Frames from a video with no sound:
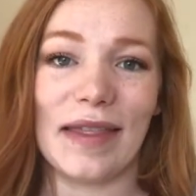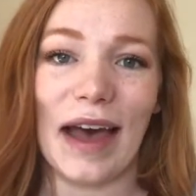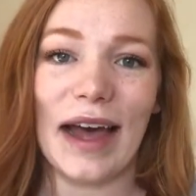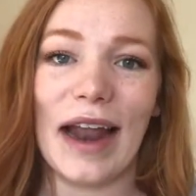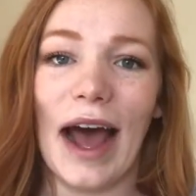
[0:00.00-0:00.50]

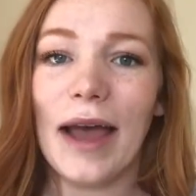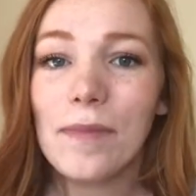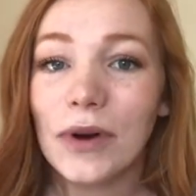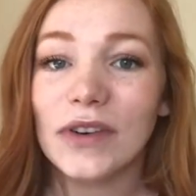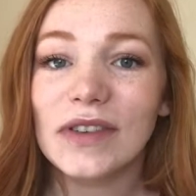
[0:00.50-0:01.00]
that I
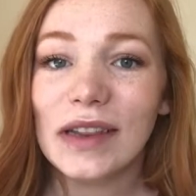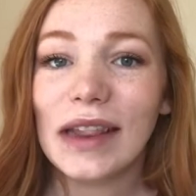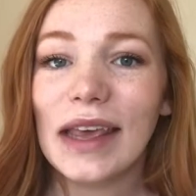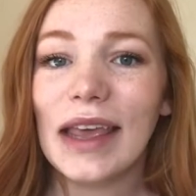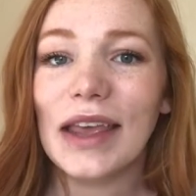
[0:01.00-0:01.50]

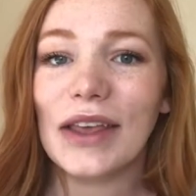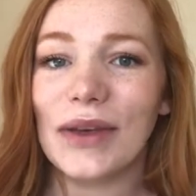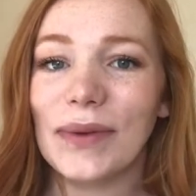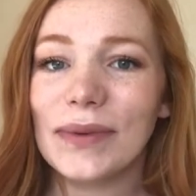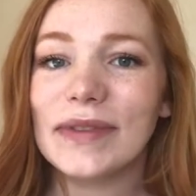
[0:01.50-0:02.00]
personally
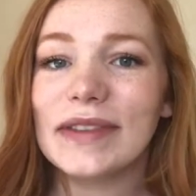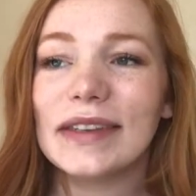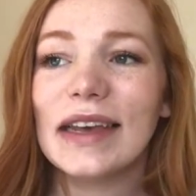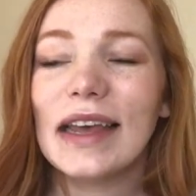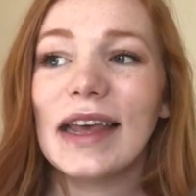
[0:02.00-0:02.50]
used
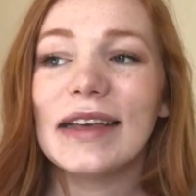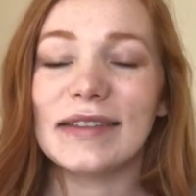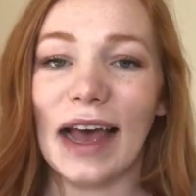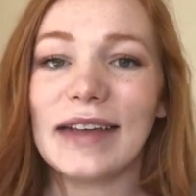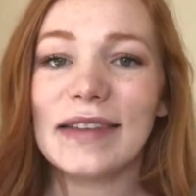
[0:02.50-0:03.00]

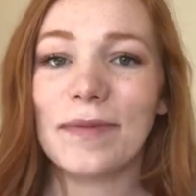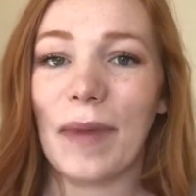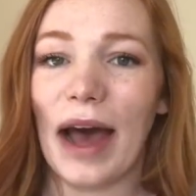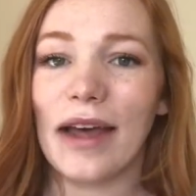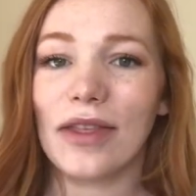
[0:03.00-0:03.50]
SAXON
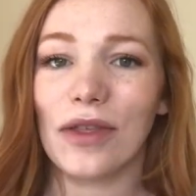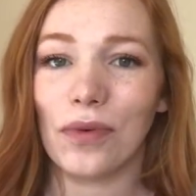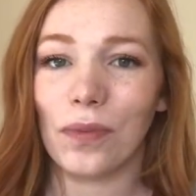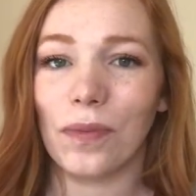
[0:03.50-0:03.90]
Math